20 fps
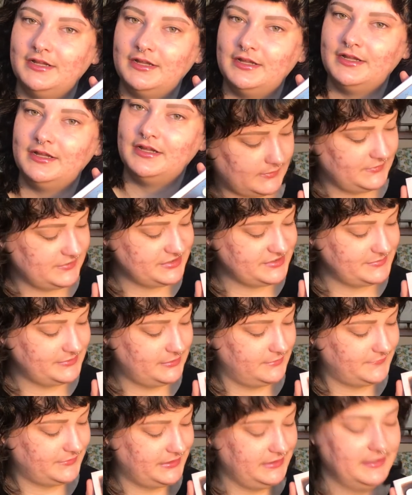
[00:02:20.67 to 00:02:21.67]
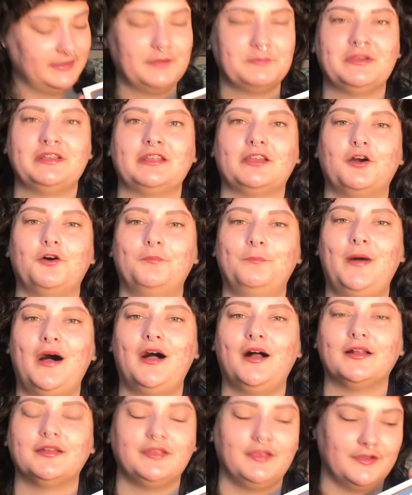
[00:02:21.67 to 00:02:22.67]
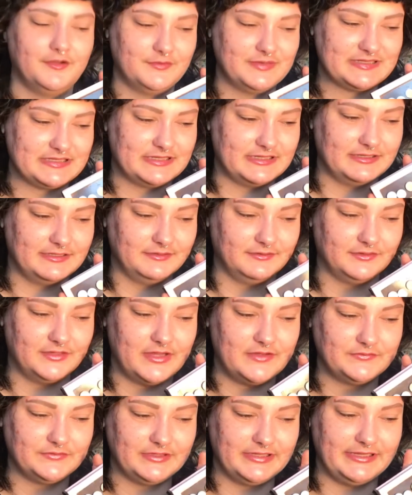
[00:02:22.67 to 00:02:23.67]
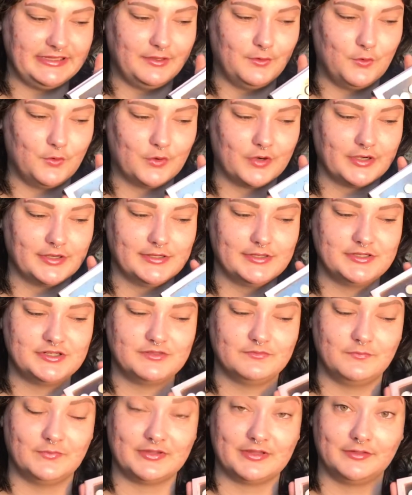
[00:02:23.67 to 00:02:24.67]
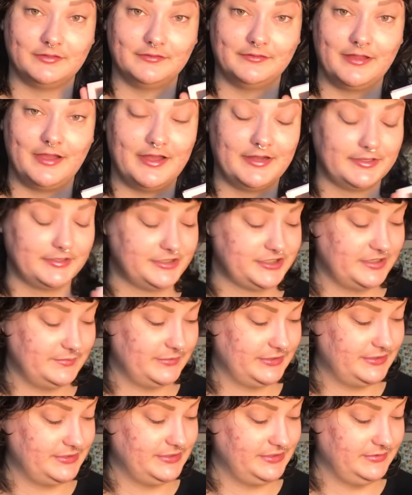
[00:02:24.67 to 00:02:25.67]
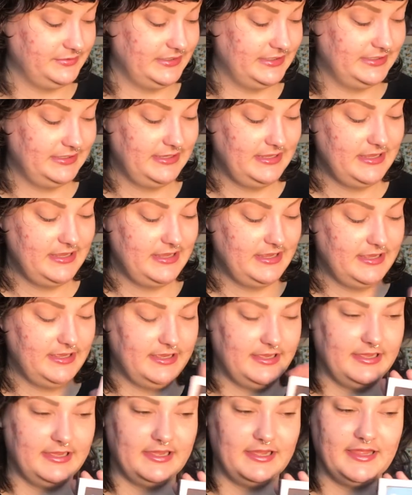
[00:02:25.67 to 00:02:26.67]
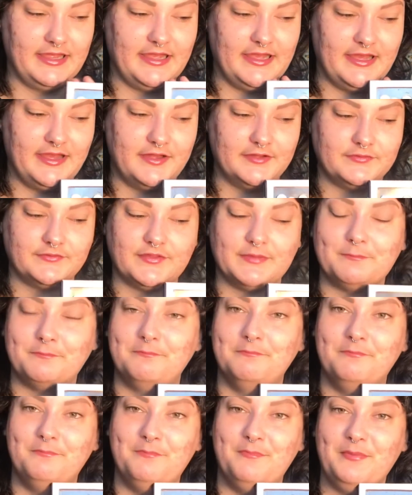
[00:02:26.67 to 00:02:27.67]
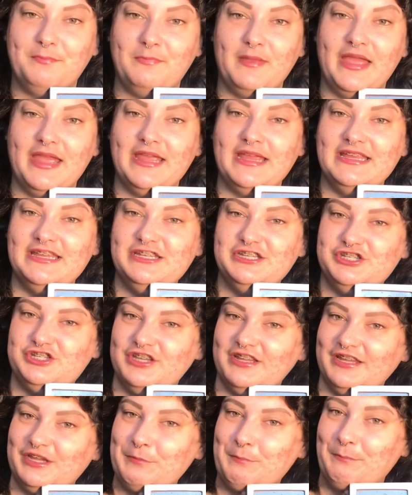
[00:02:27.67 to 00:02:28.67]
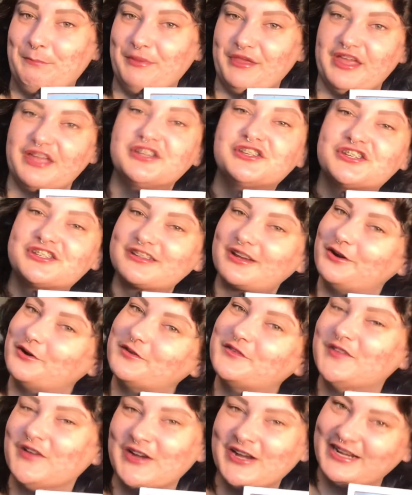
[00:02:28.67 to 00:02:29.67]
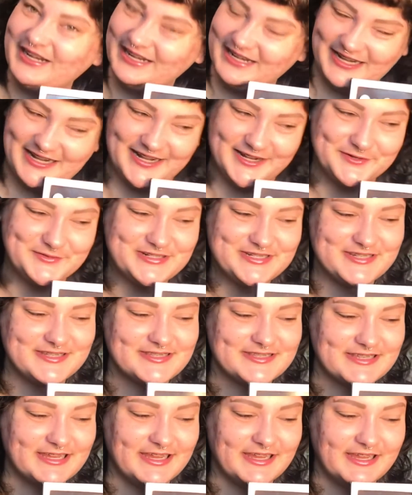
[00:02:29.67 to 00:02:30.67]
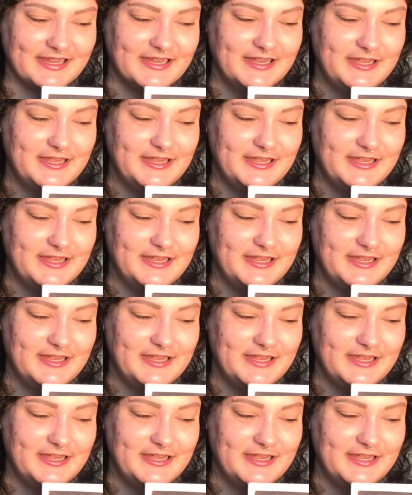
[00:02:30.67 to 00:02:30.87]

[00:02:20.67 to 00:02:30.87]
This one over here I'm going to call Ponyo. It's a lovely orange with a lot of shimmer to it. I have Beijic Bitch over here, which is a